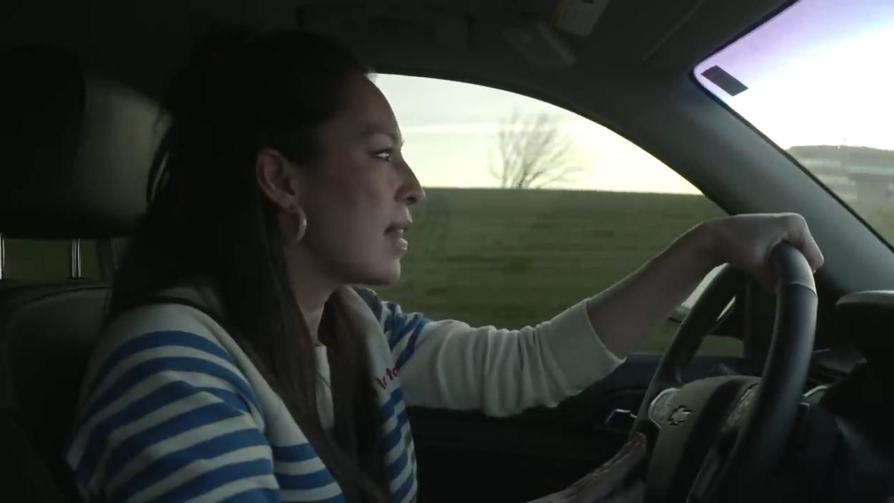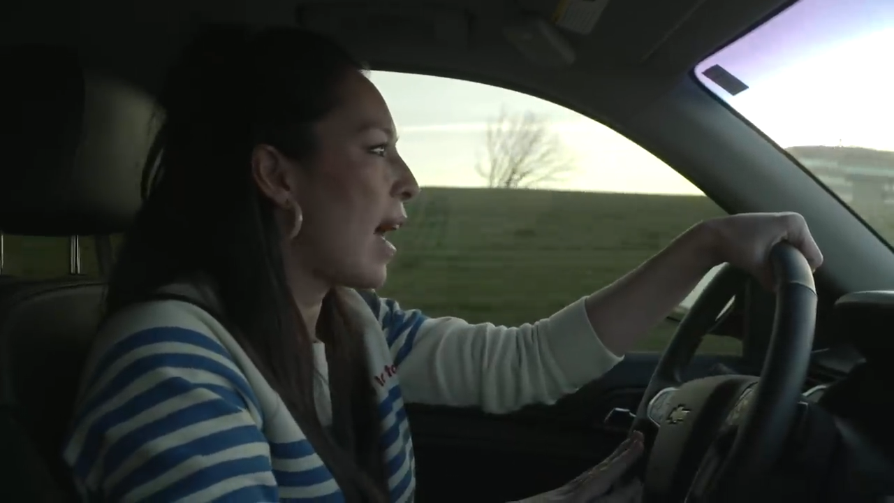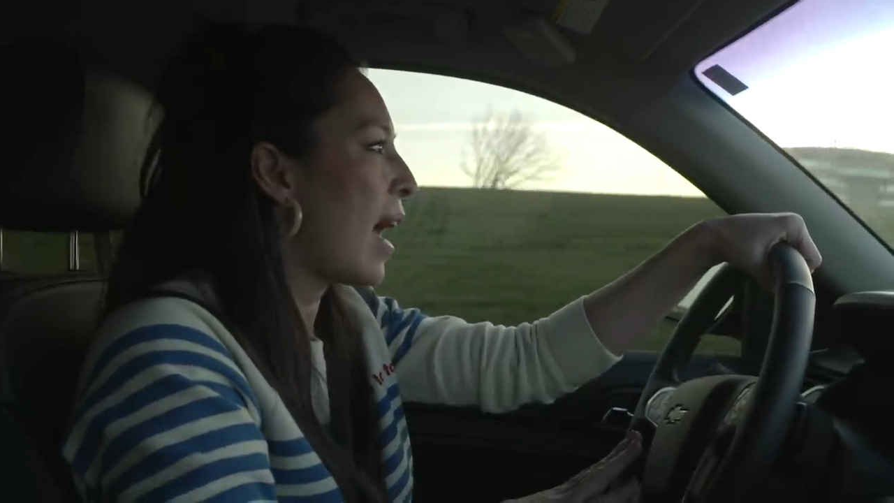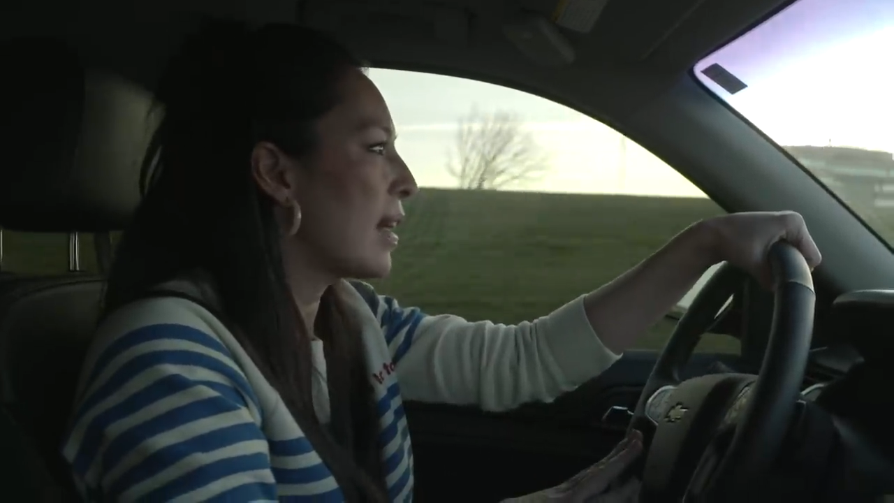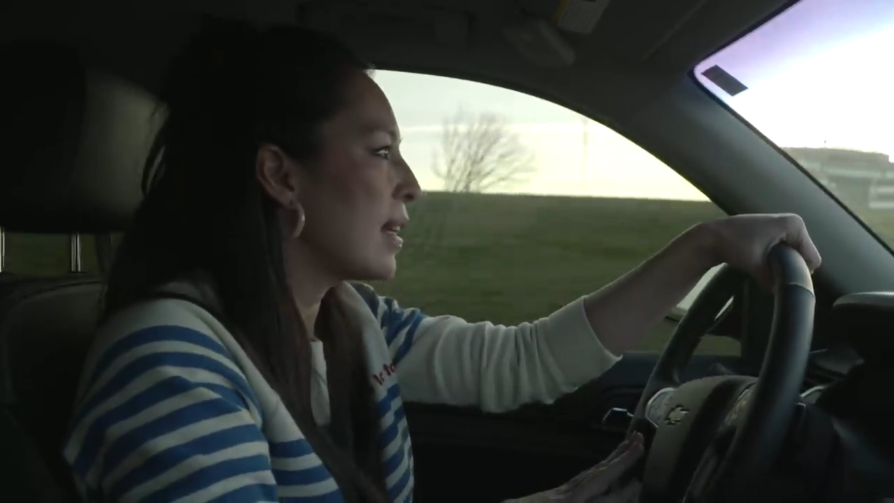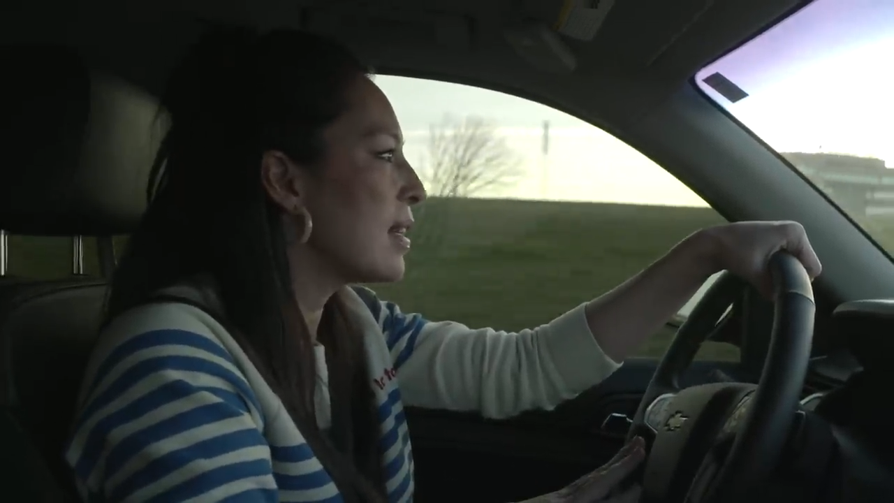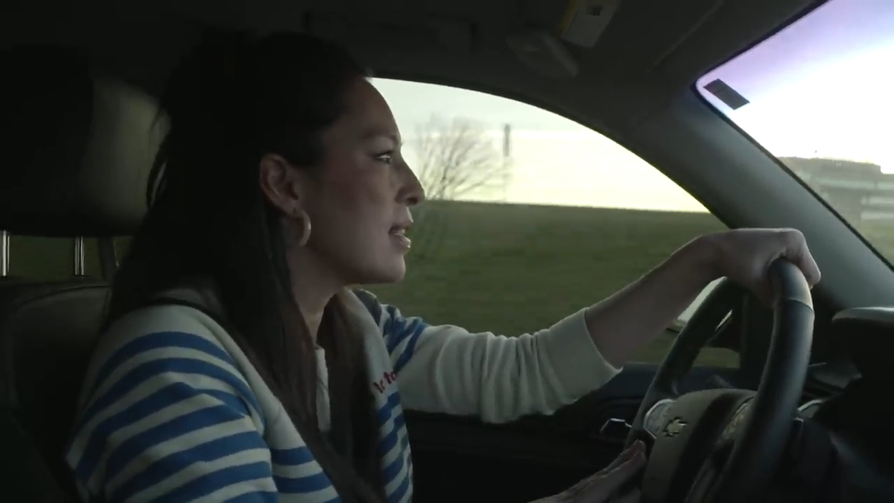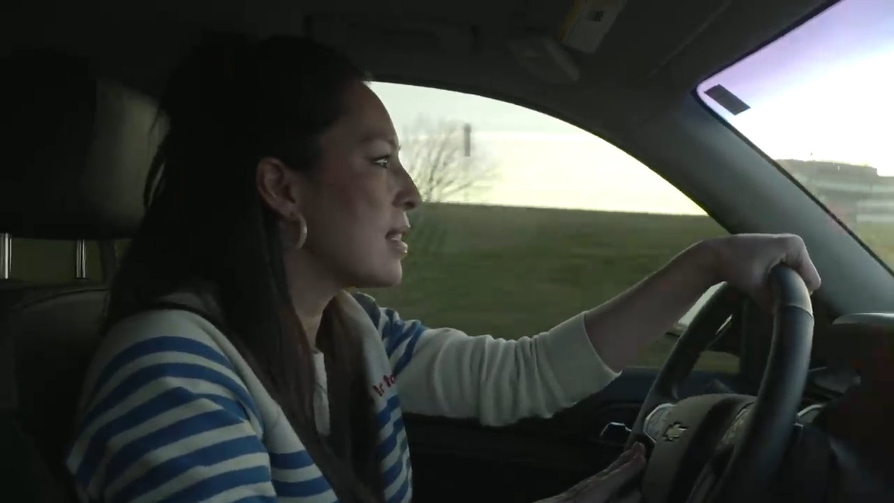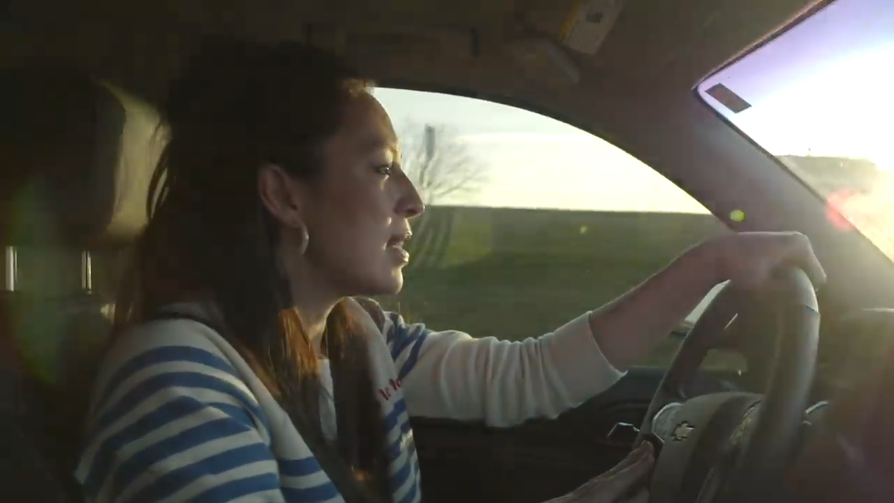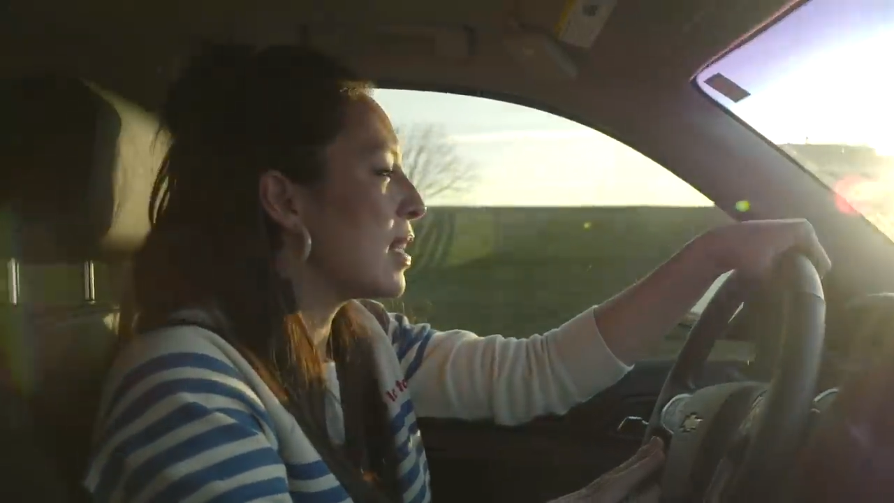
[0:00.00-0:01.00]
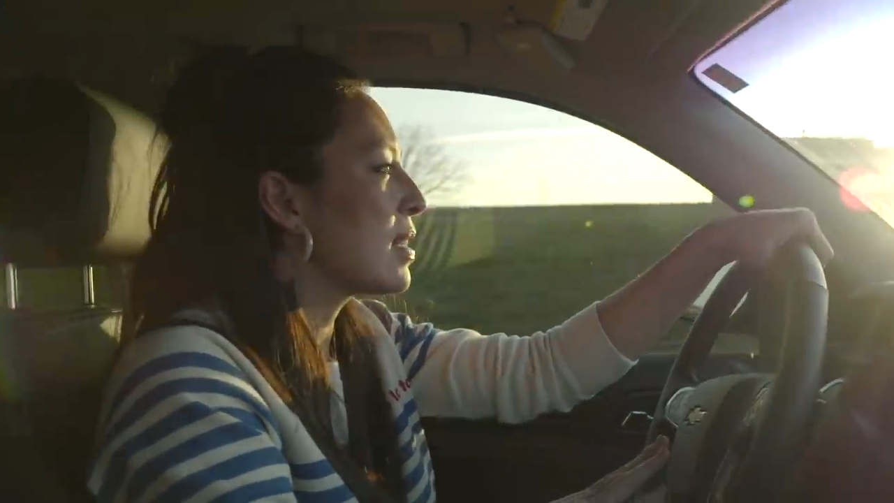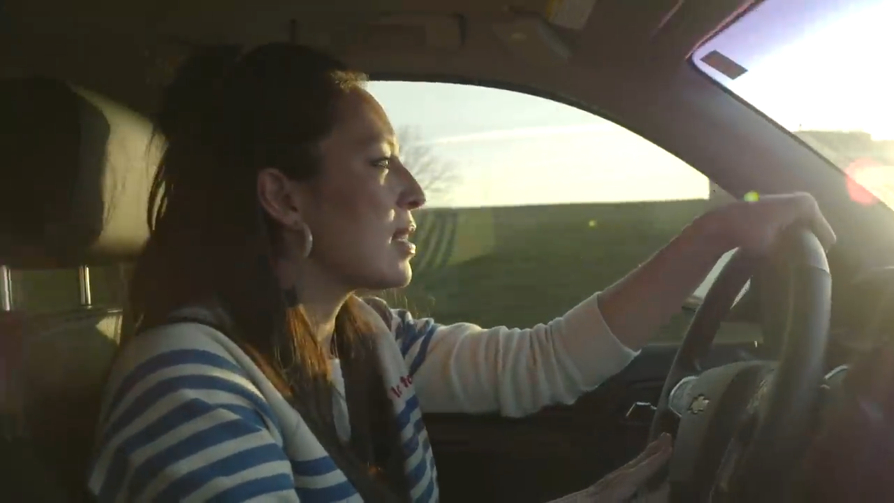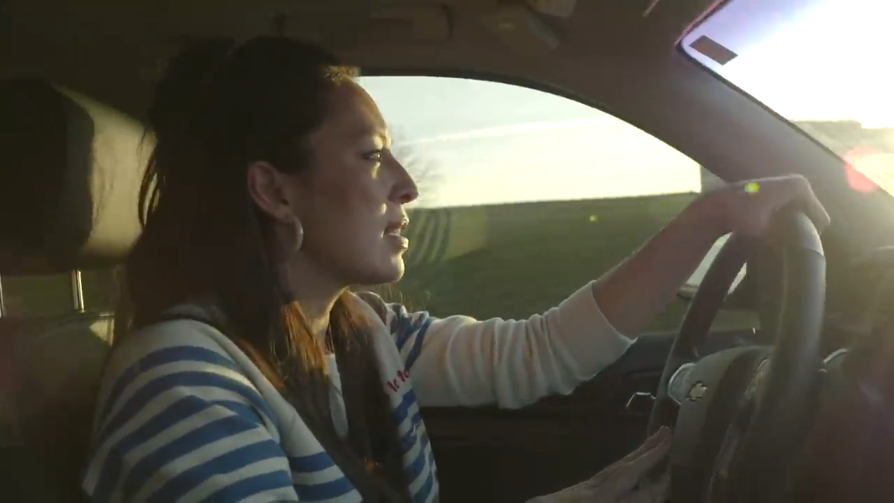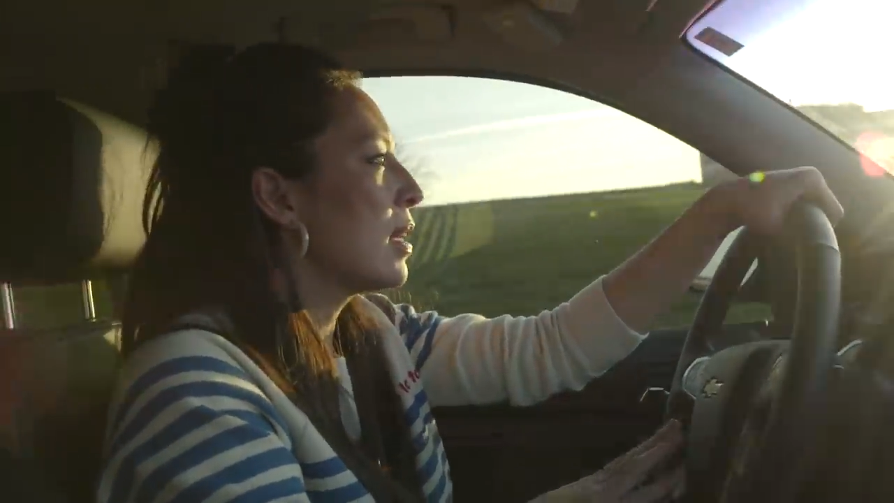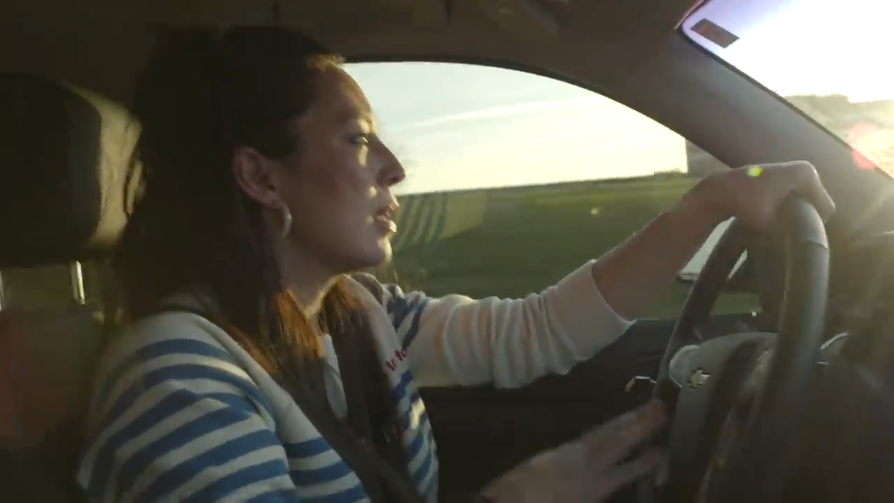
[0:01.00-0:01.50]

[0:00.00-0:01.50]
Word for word: that is this